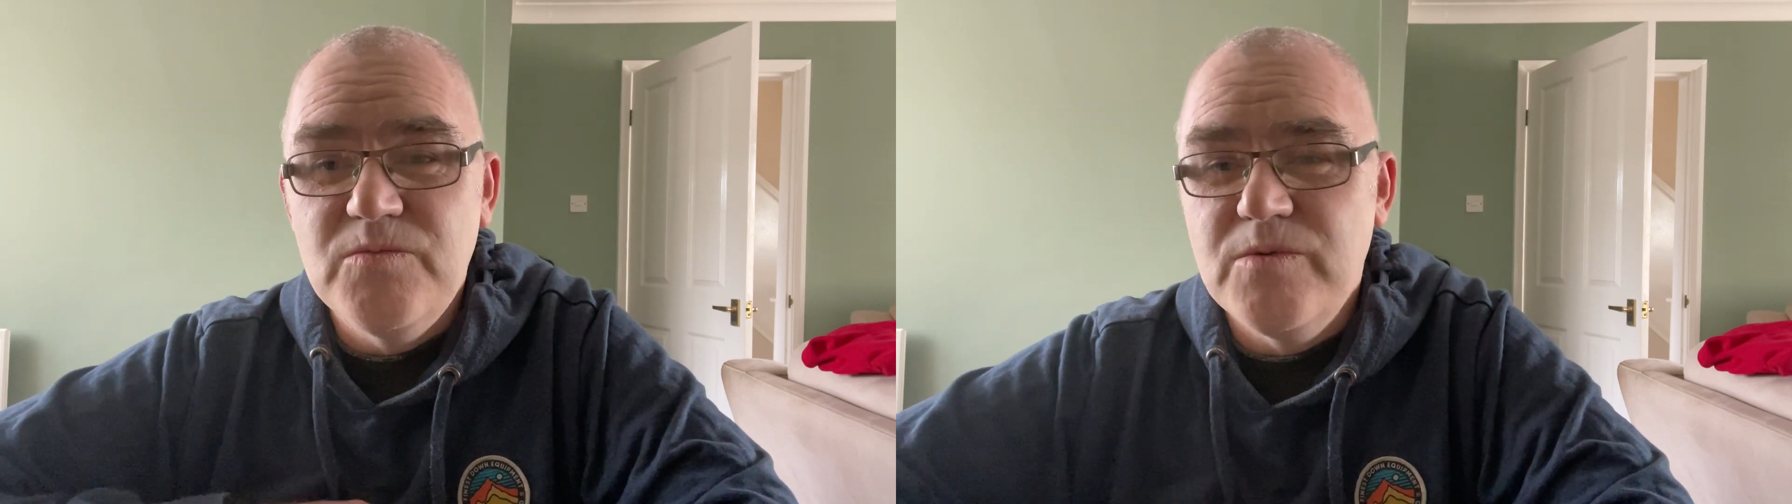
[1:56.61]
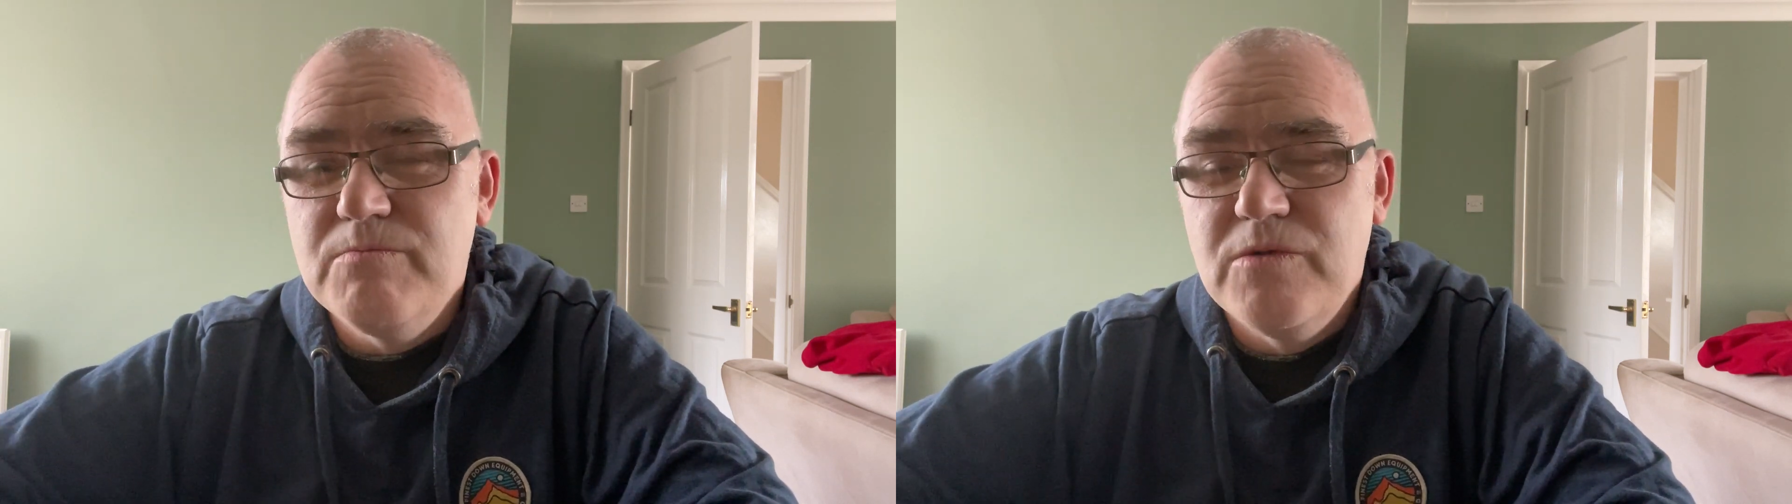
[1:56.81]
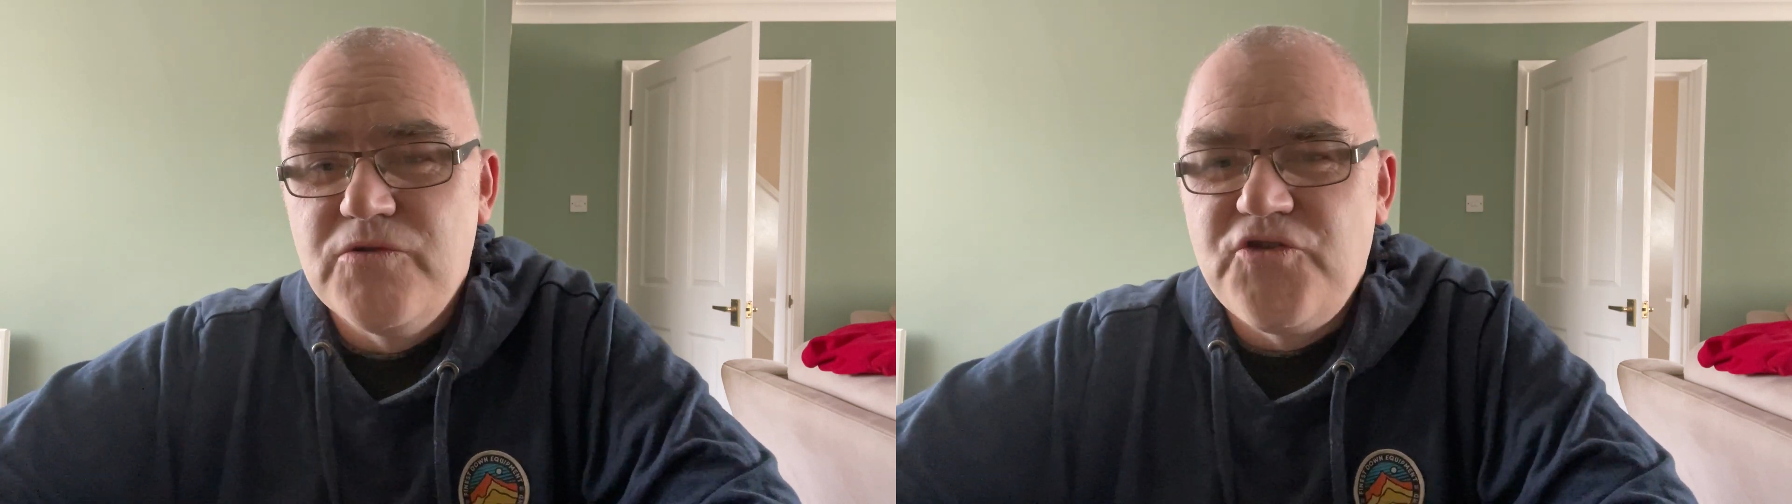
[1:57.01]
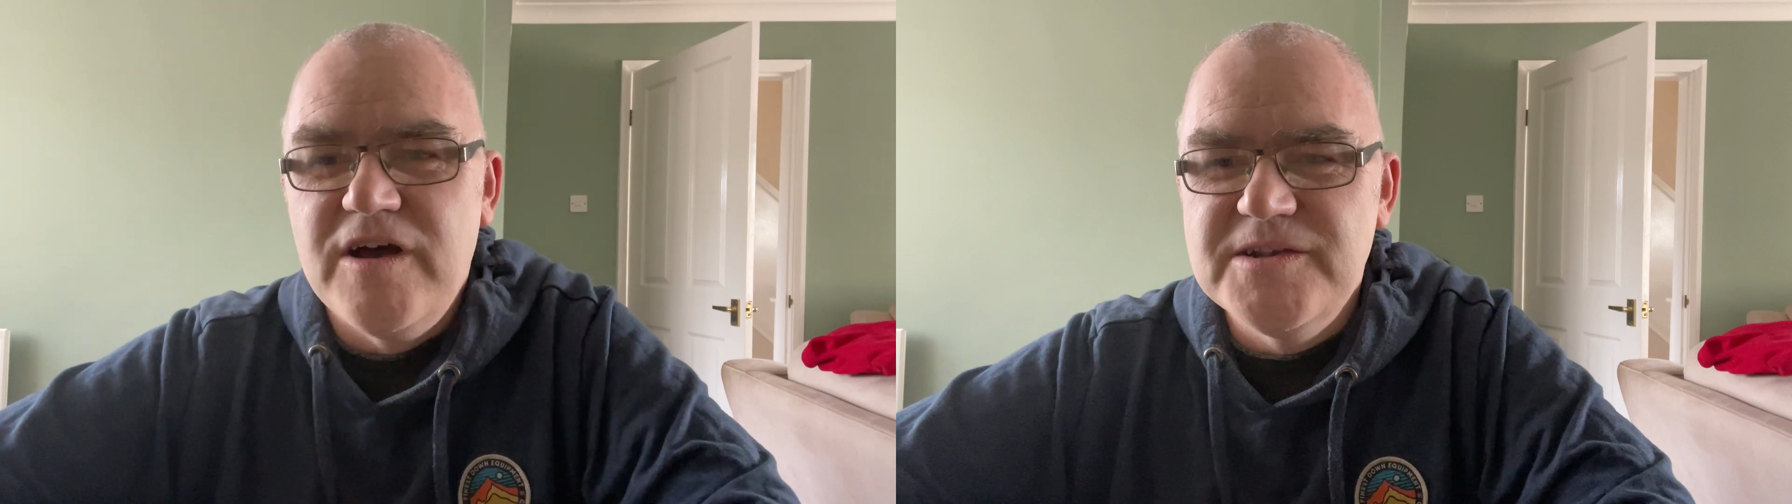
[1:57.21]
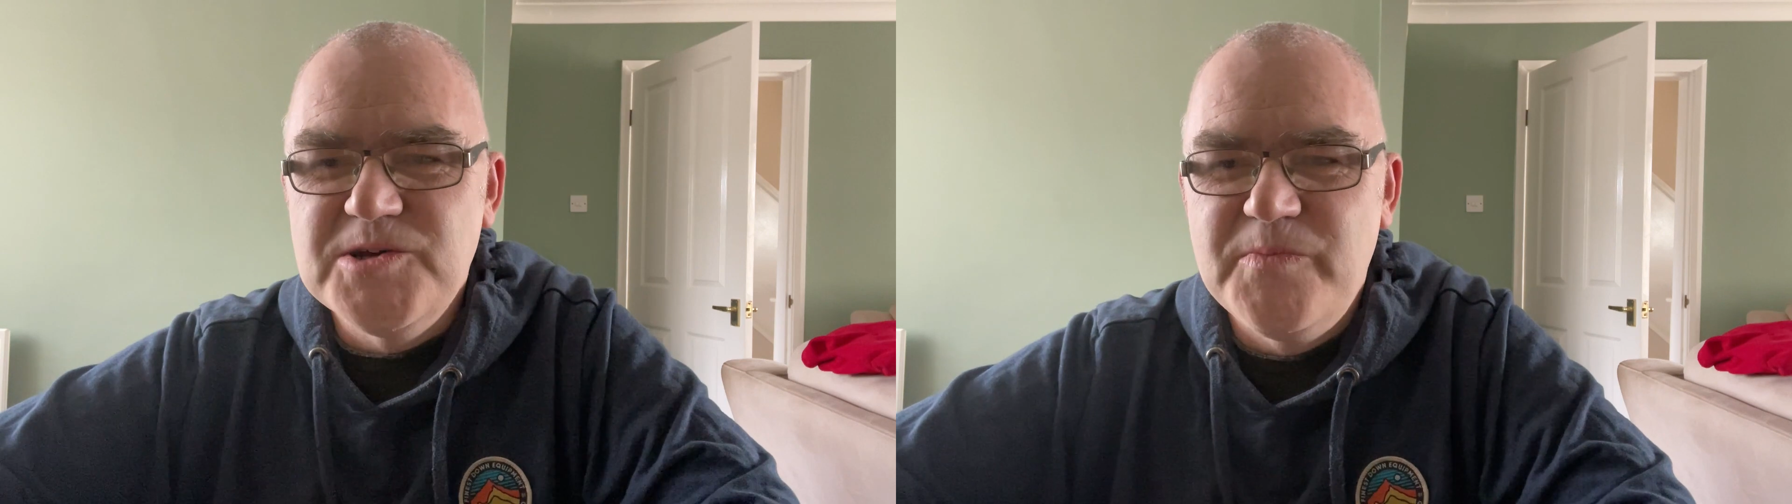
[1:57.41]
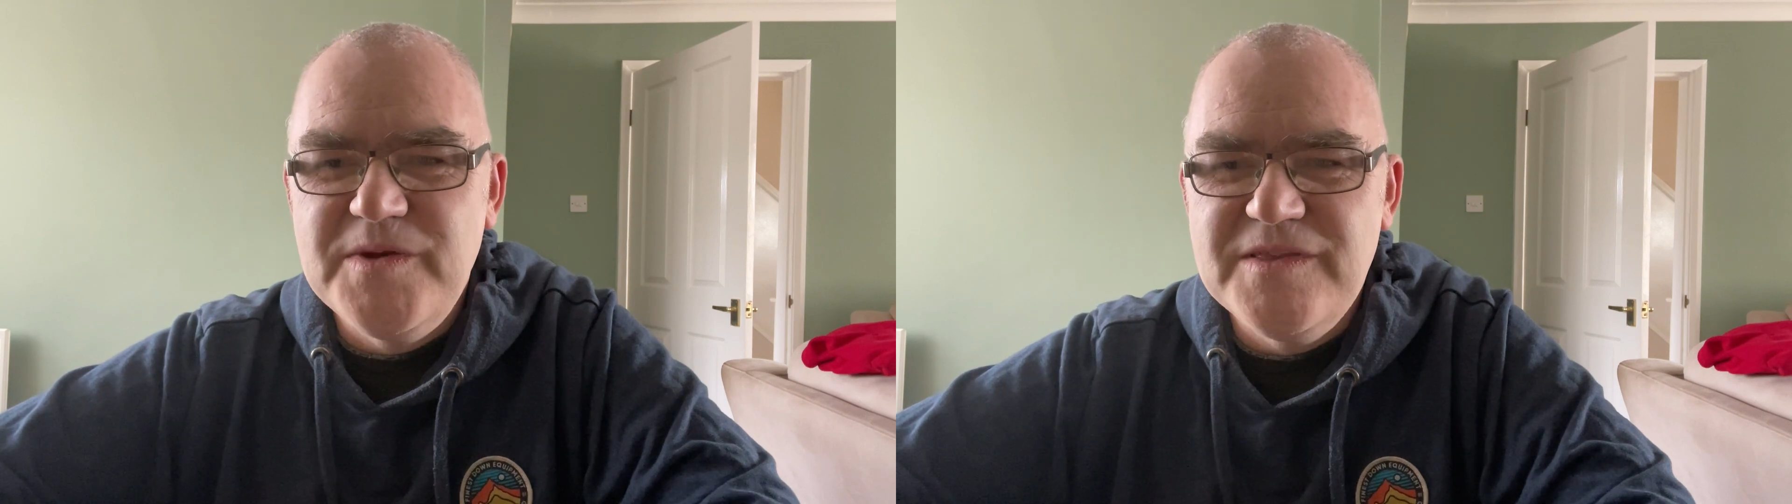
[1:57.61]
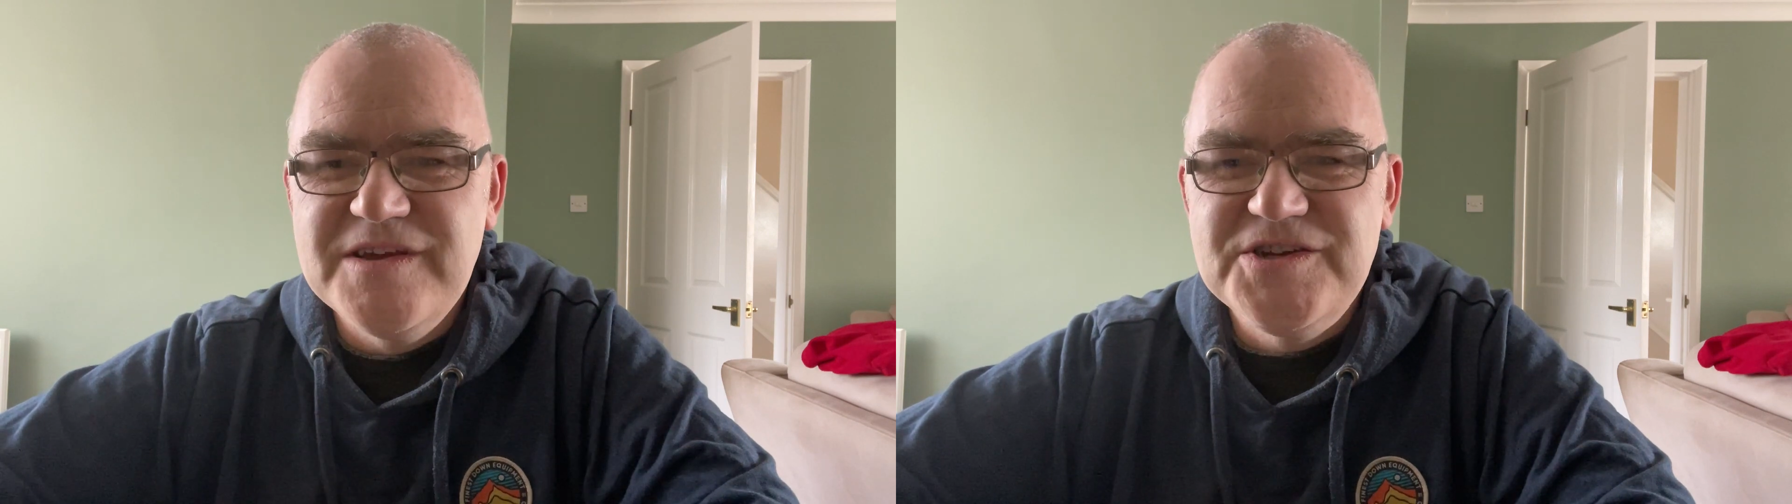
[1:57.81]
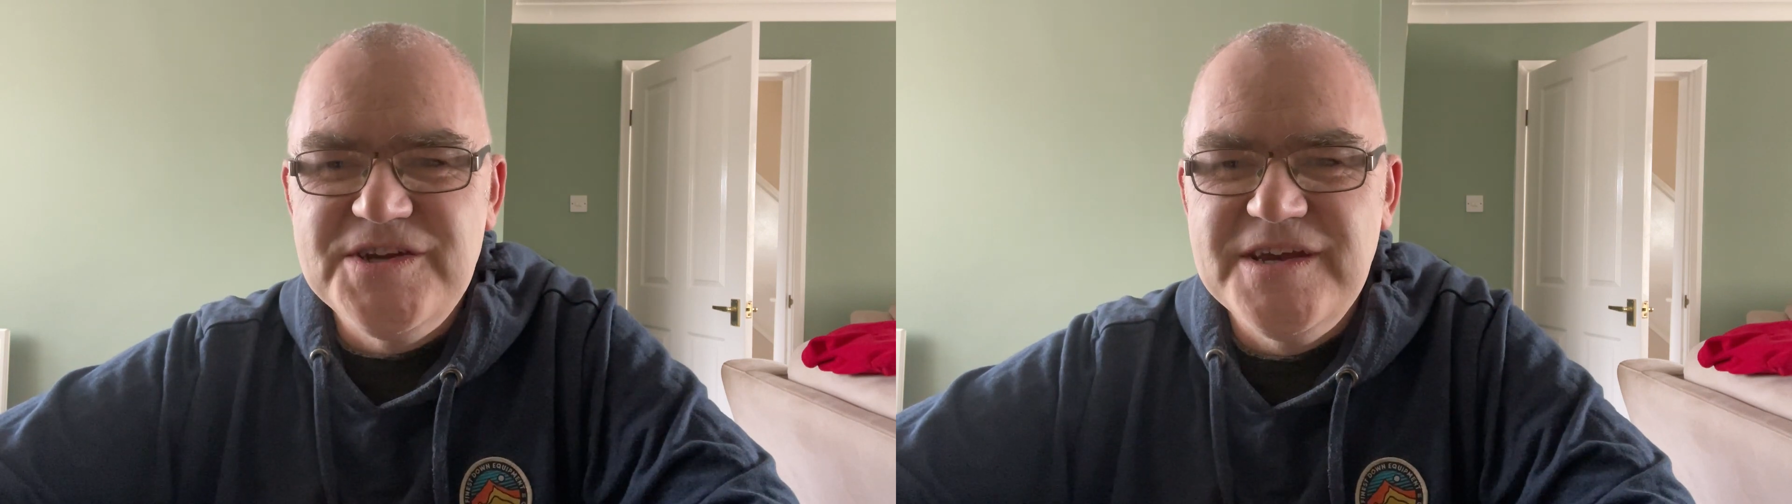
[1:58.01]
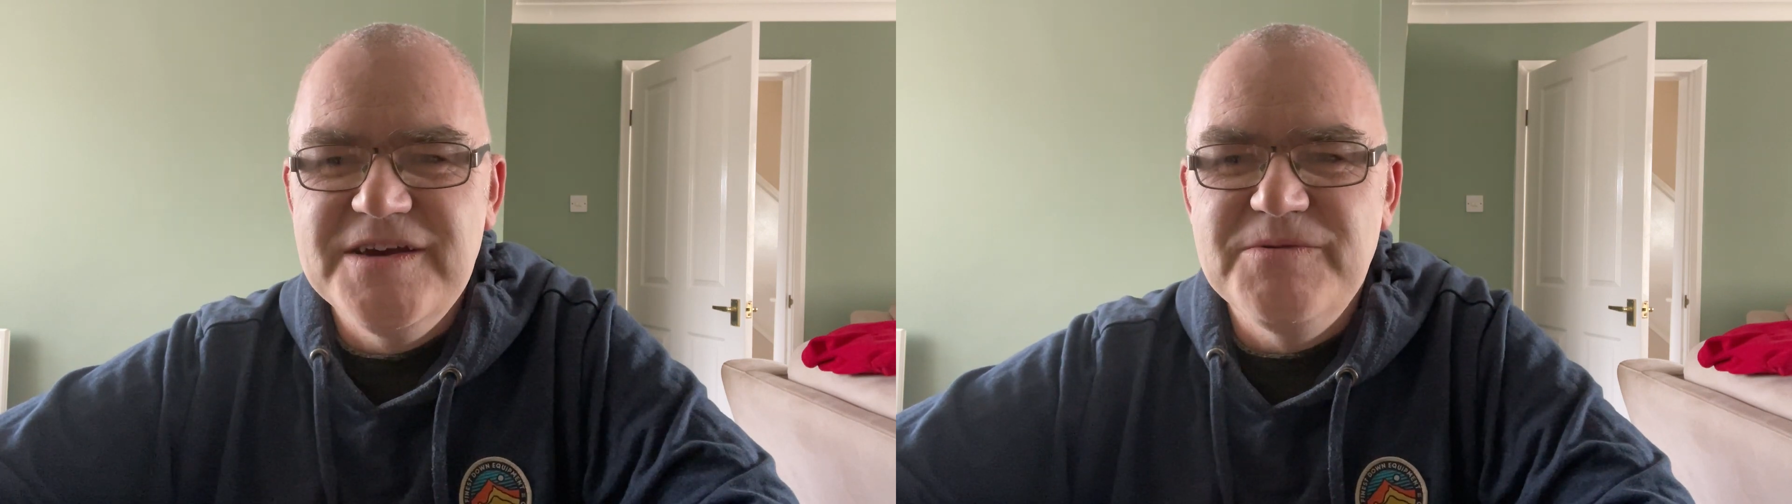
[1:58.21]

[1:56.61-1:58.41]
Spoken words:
we'll try and top it this year.